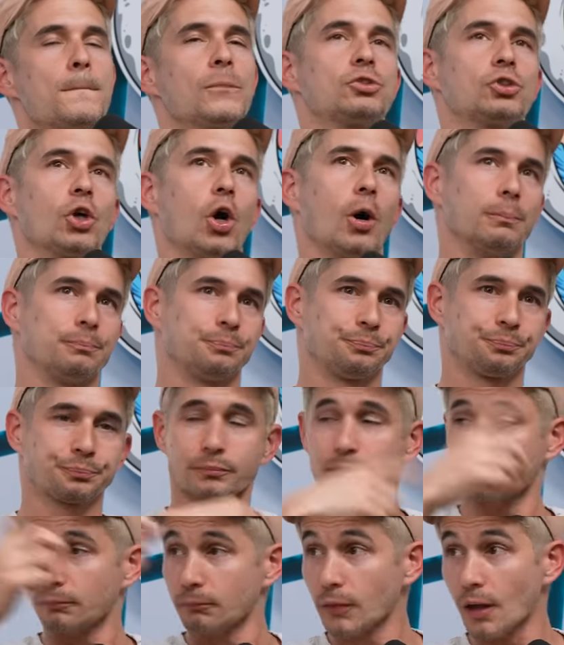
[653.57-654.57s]
So,
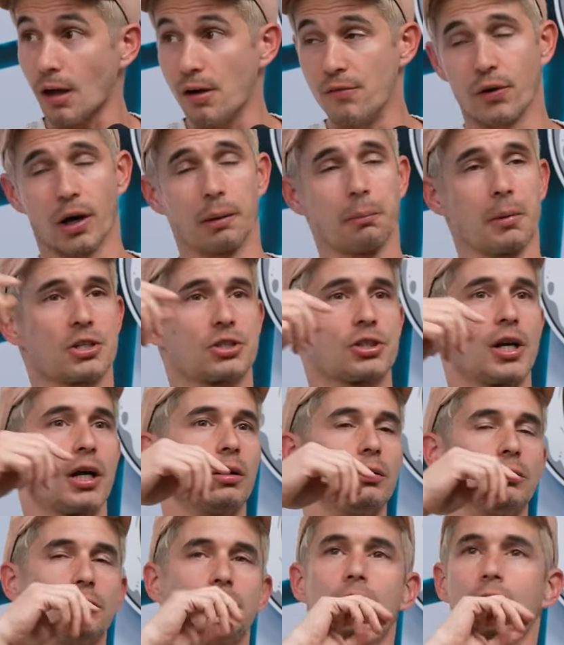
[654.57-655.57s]
very much
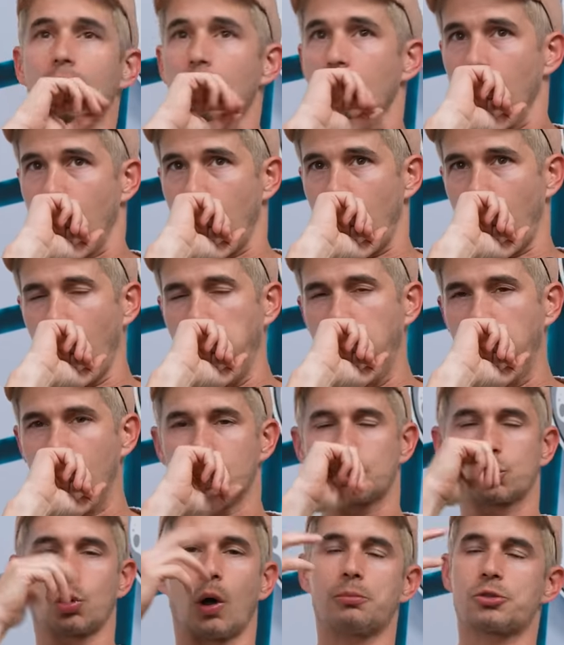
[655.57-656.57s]
title. Wait,
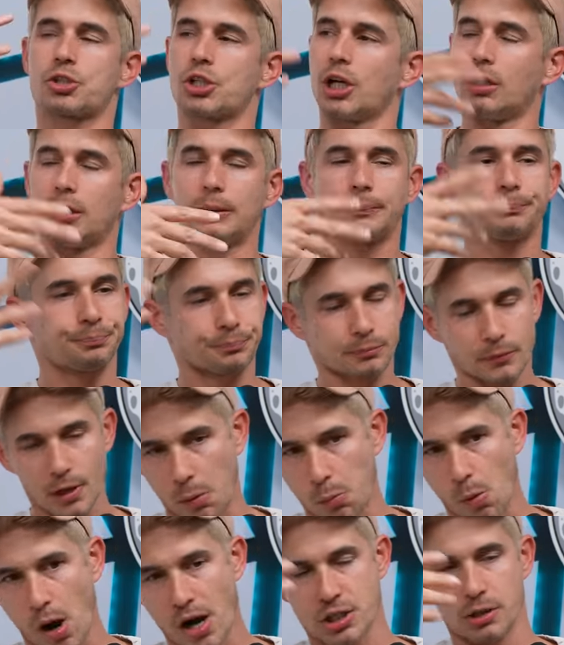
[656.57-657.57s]
hold so up. I'm chilling.
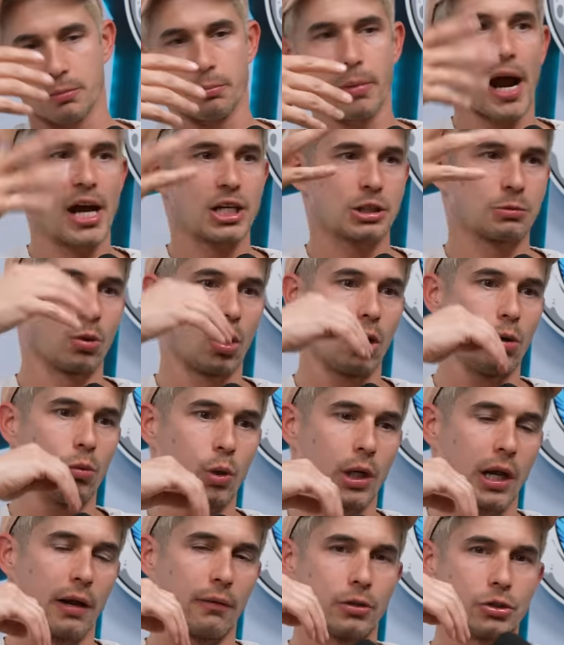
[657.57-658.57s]
I'm watching basketball.
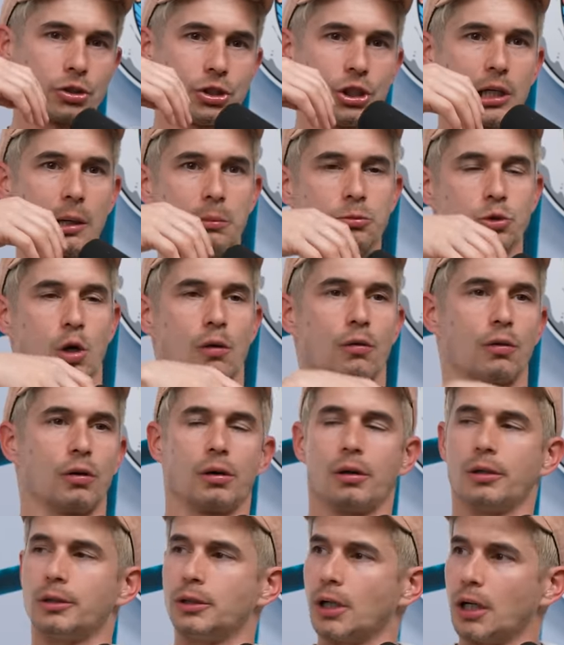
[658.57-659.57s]
Whatever. She comes over.
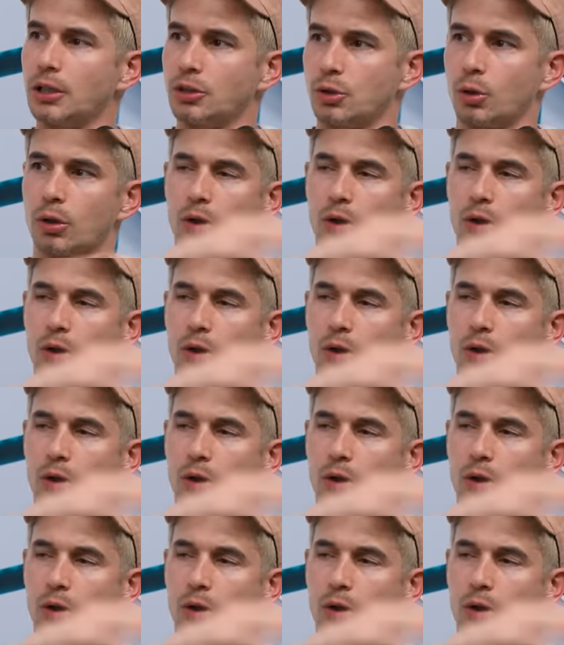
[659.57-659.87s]
I do a